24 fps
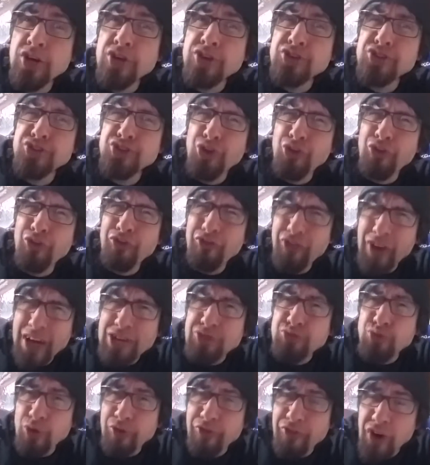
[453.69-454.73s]
So
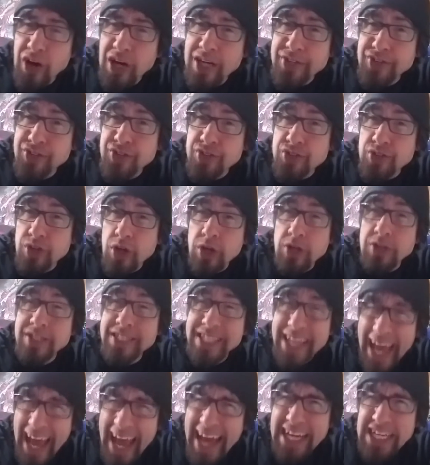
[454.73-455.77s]
federal funds are
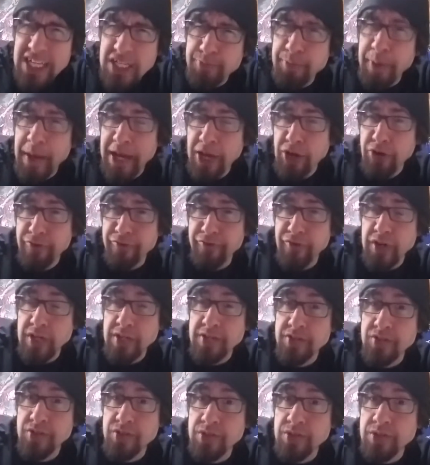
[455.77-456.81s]
taxpayer
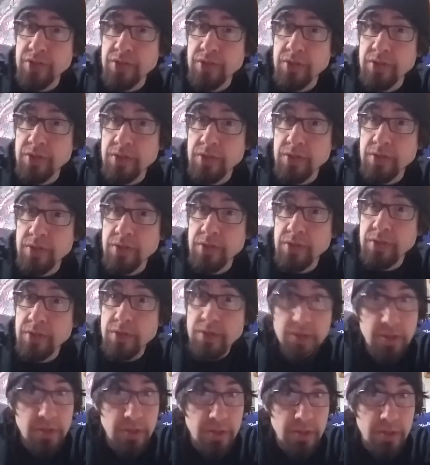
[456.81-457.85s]
funds,
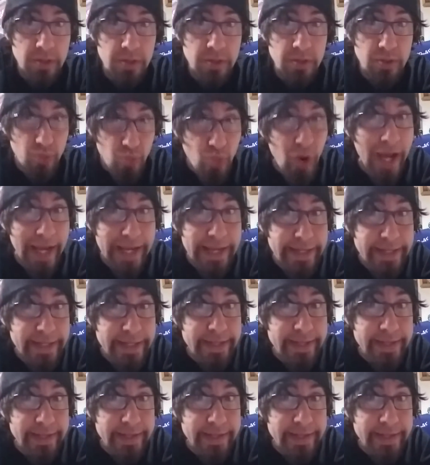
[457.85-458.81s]
right?